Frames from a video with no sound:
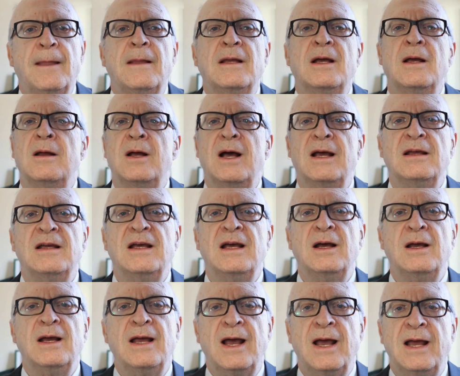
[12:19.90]
The
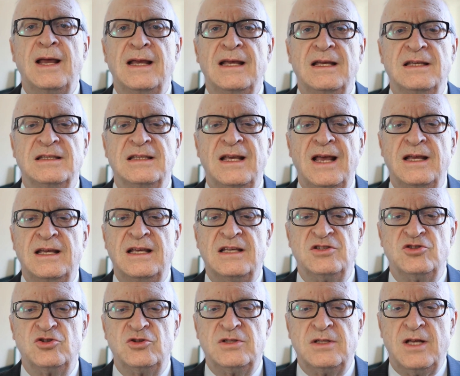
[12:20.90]
criteria is that
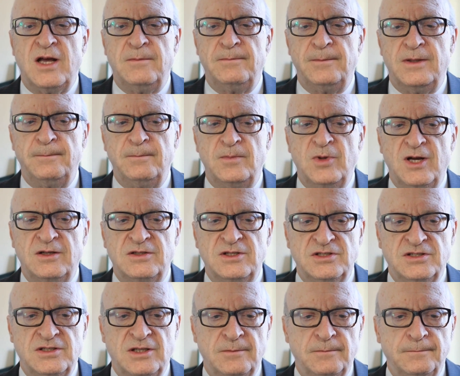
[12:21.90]
it should not be
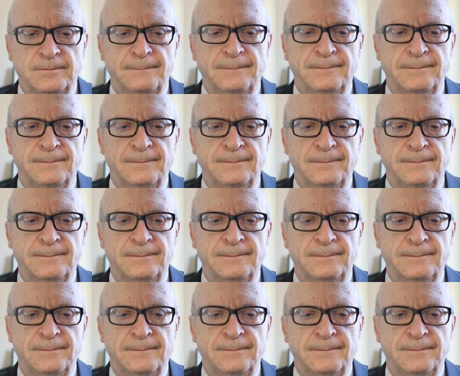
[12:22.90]
bothersome.